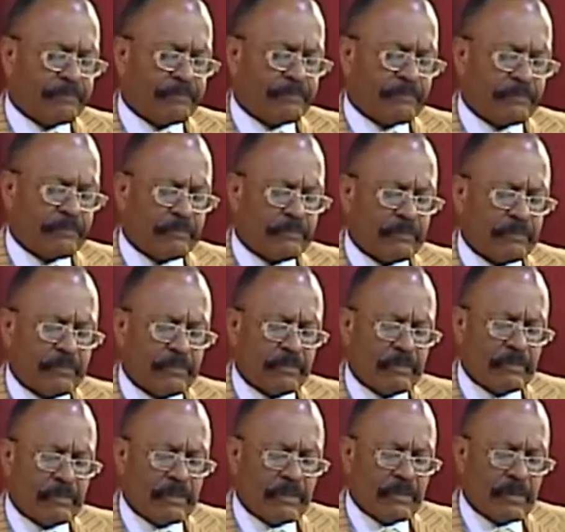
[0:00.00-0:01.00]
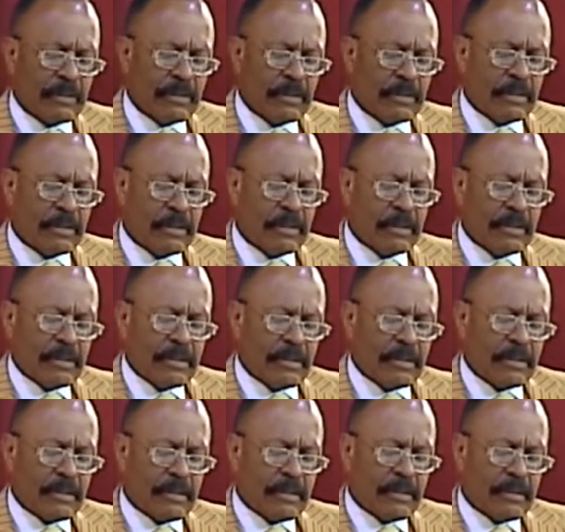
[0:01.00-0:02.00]

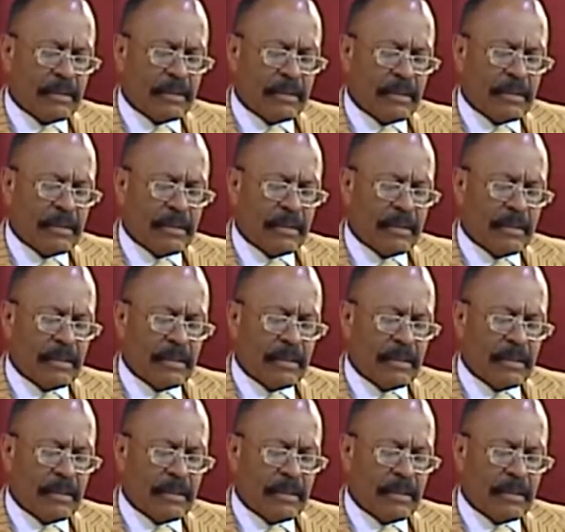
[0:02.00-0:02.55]
(silence)